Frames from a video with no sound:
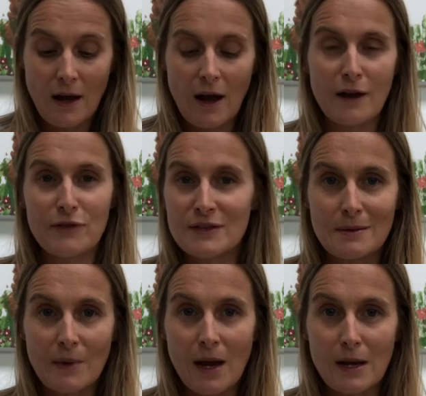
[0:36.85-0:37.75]
I've used
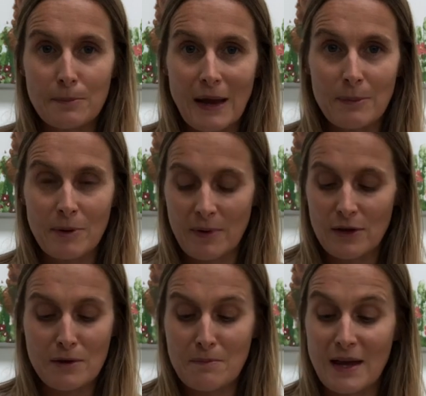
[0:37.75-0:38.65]
some coloured paper, but
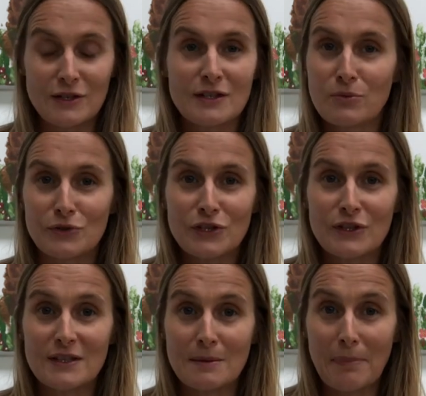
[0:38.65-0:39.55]
you may just want to
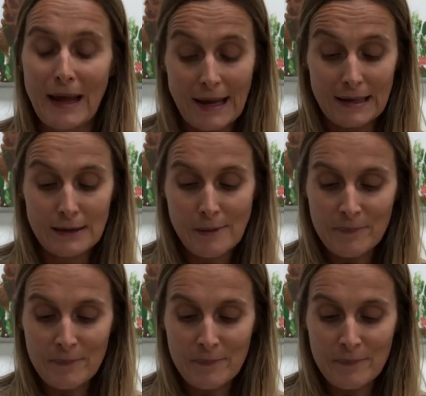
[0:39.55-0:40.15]
use some plain.